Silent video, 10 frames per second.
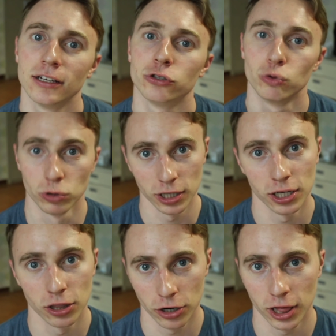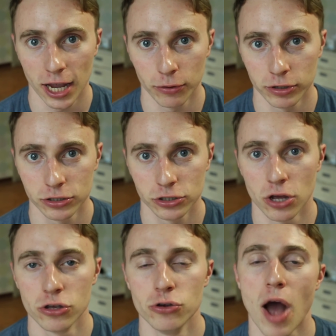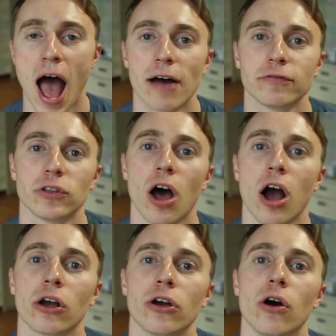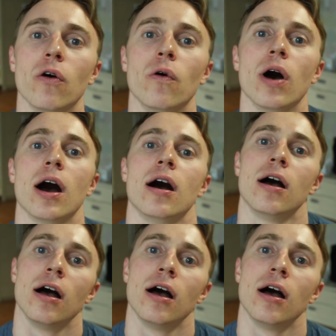to really learn a language, you have to go